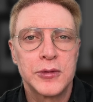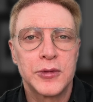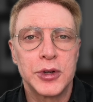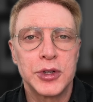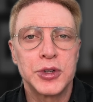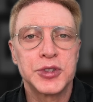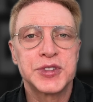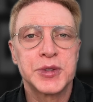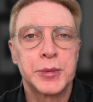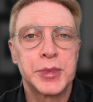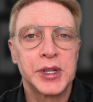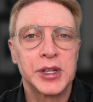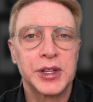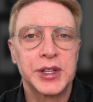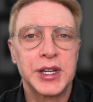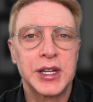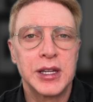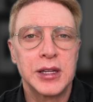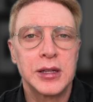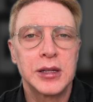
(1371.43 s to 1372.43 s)
For
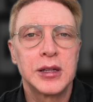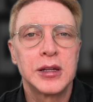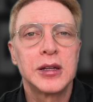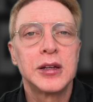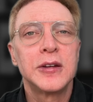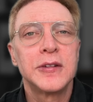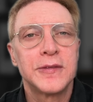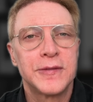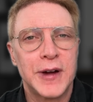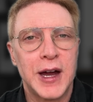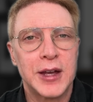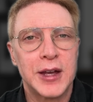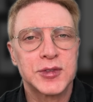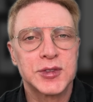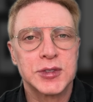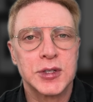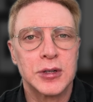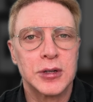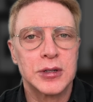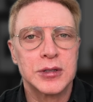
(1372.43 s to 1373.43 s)
usability, 5
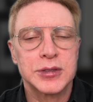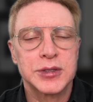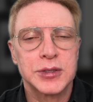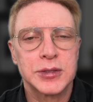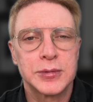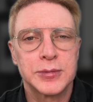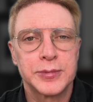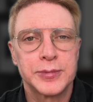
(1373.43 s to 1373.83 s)
stars.